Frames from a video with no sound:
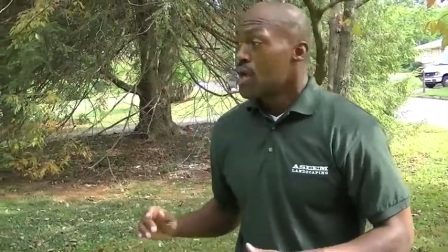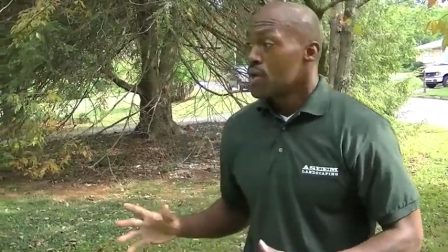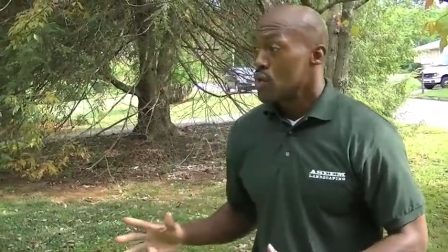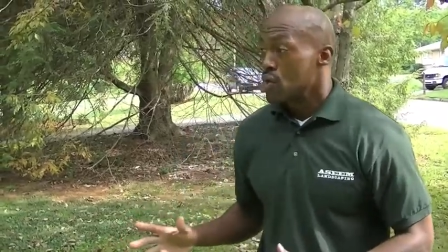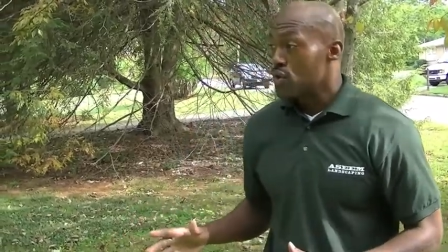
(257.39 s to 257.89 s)

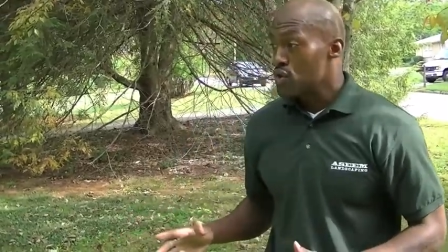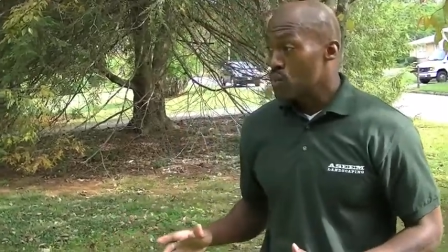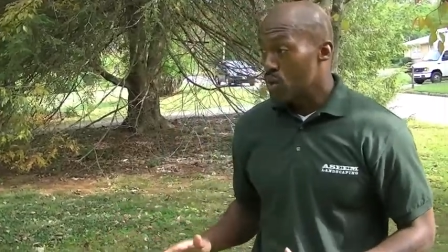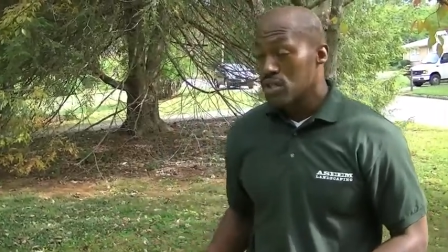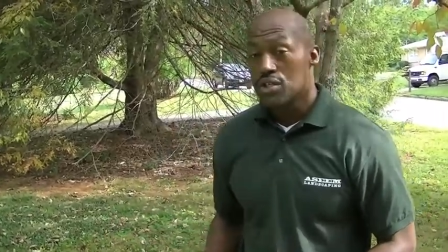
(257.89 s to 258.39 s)
nor do you
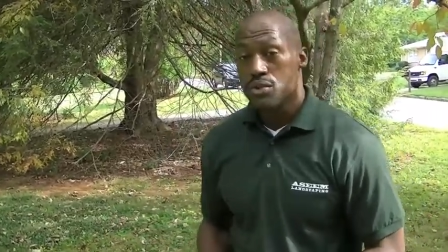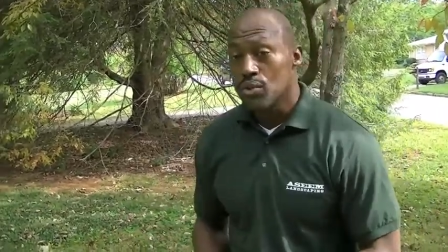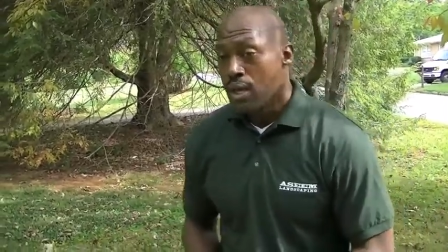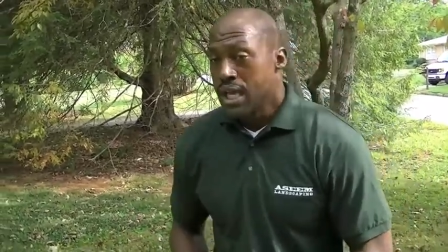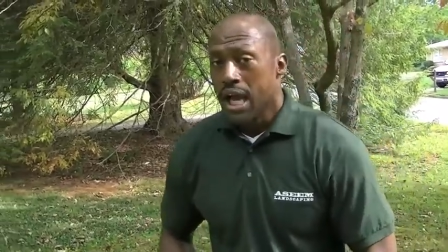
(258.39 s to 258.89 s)
want to
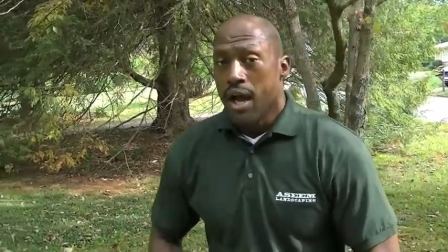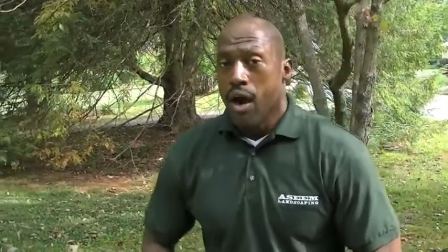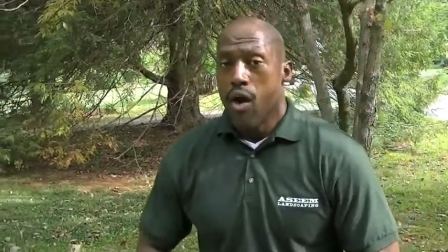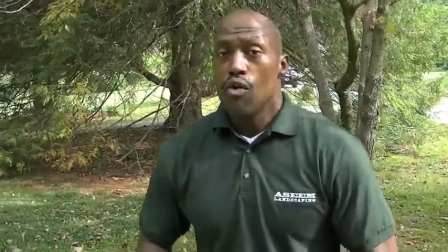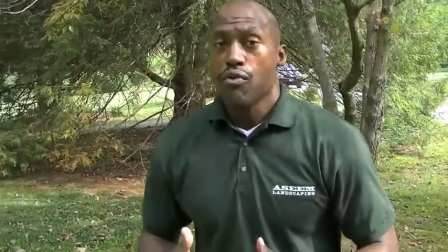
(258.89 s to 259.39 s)

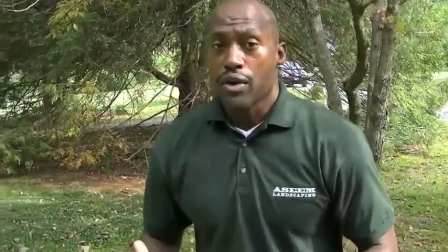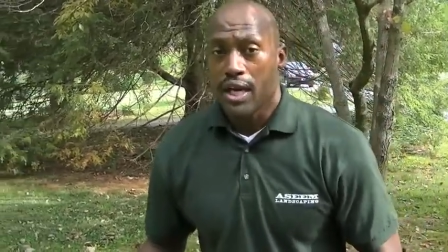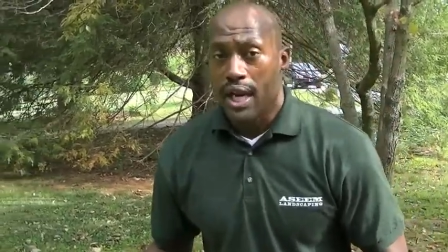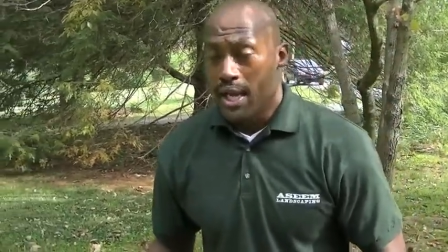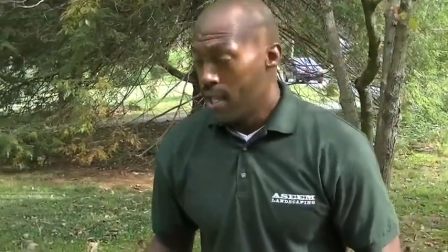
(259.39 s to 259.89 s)

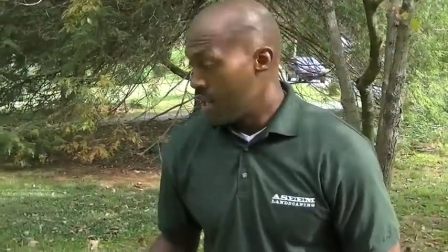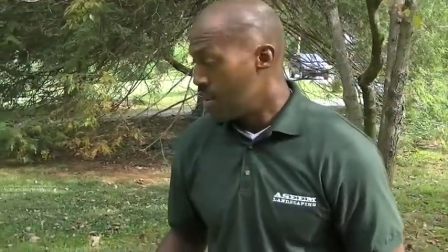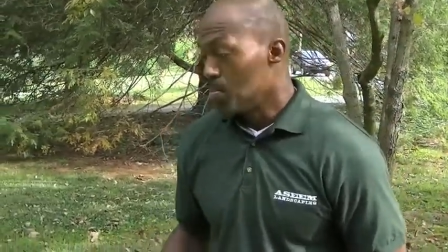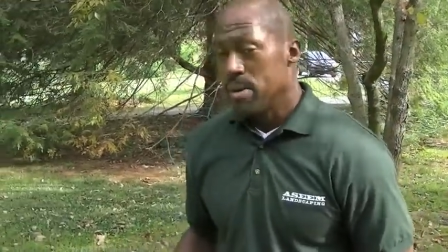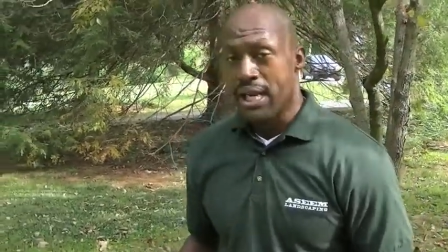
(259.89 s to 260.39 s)
overcut,
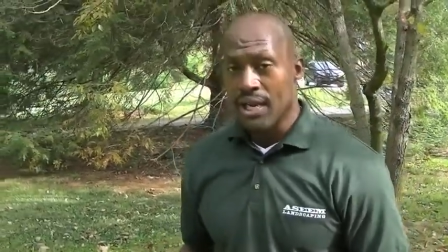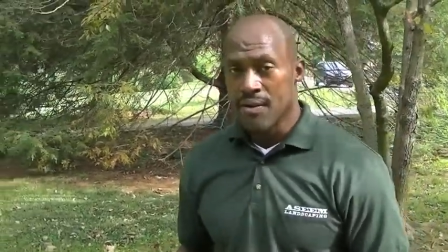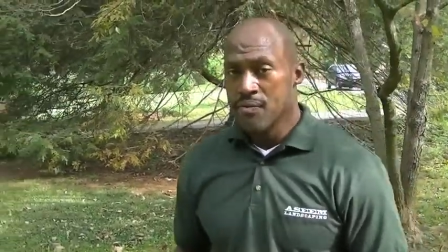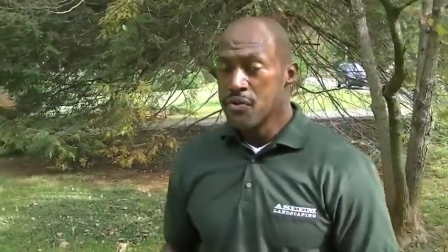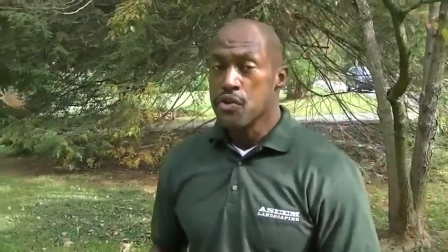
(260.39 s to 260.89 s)

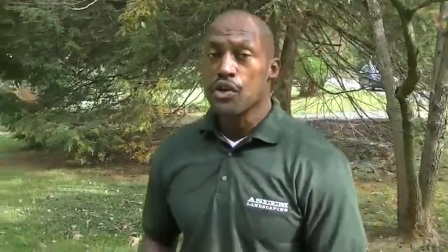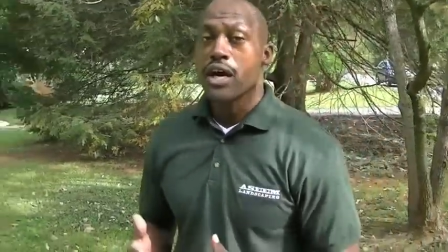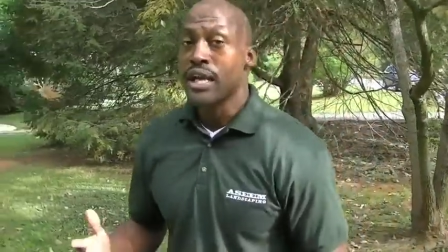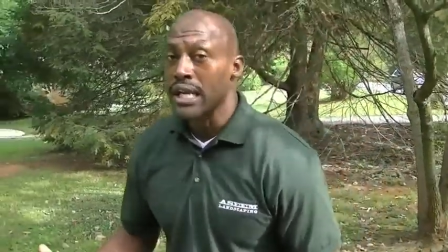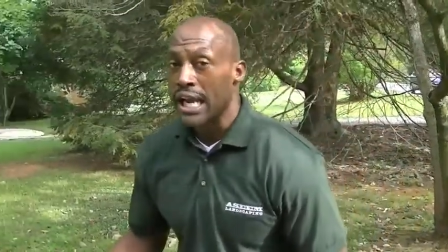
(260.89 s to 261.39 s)
meaning you're
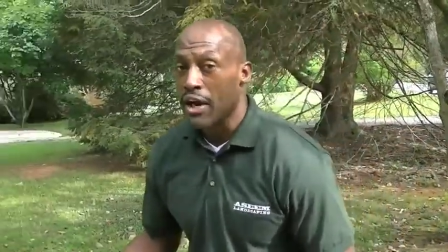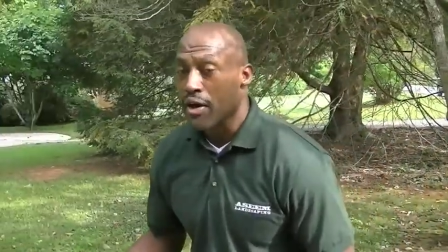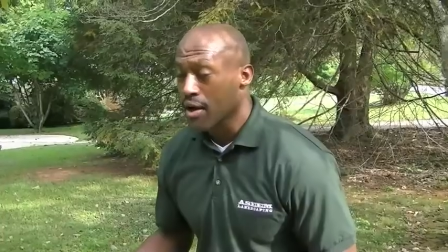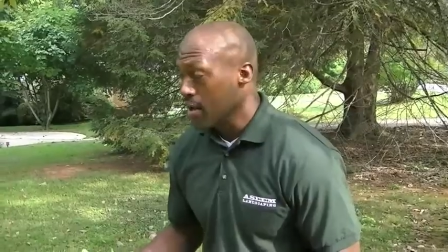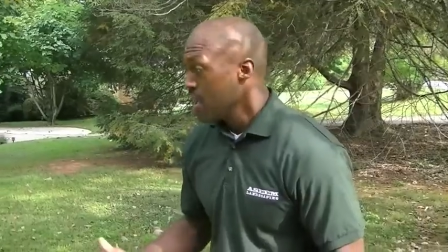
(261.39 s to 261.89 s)
cutting an
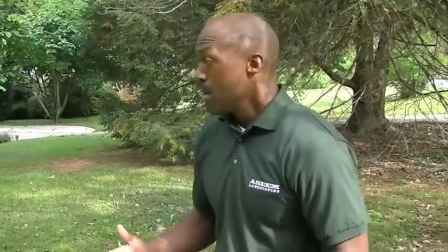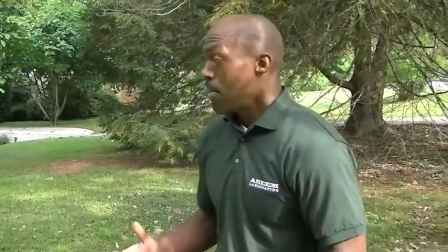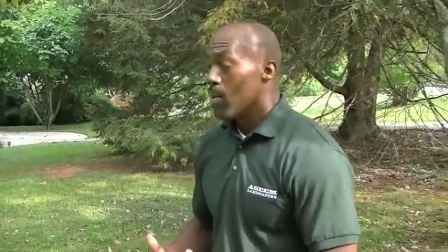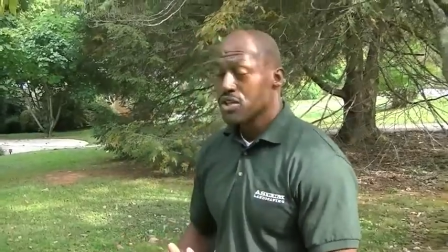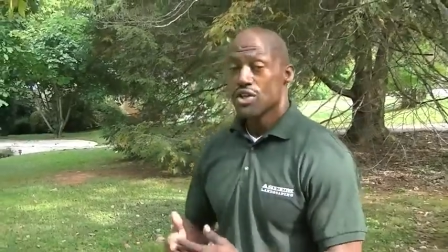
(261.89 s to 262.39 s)
area
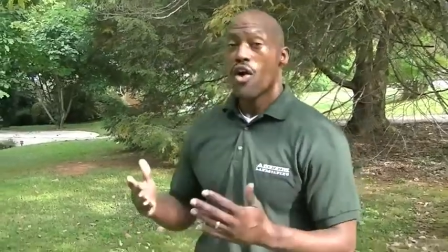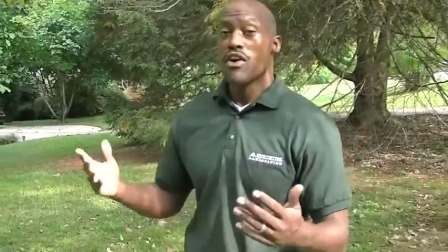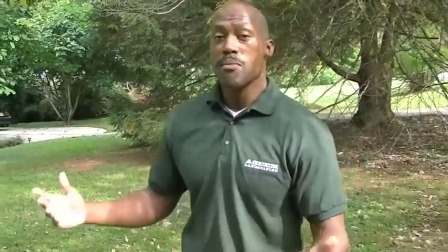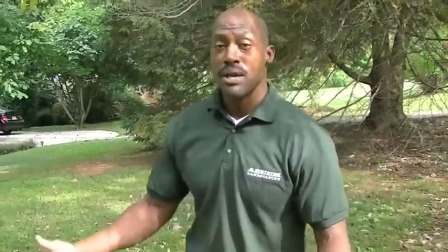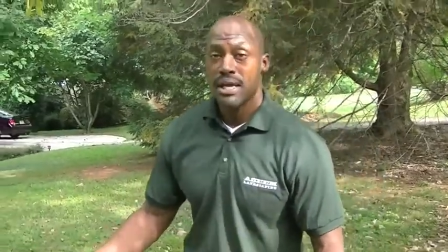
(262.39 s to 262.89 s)
Oh, which has
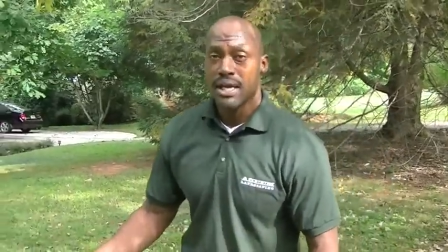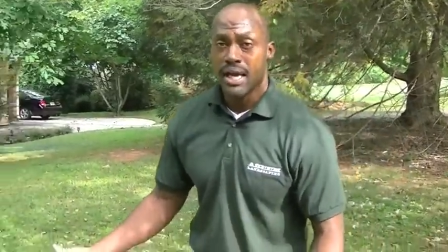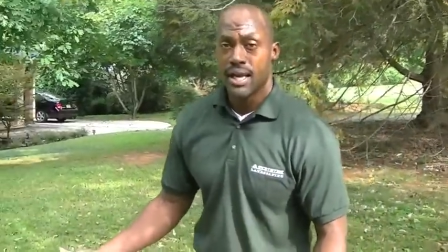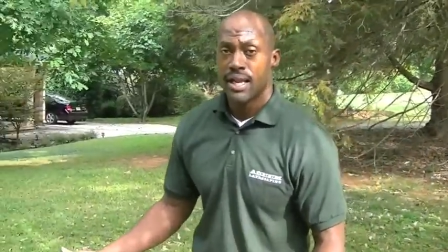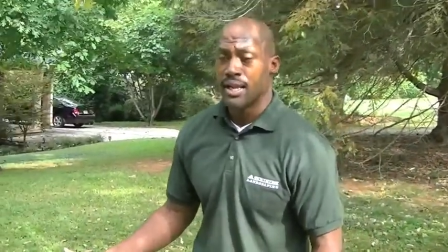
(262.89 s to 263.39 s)
already been cut.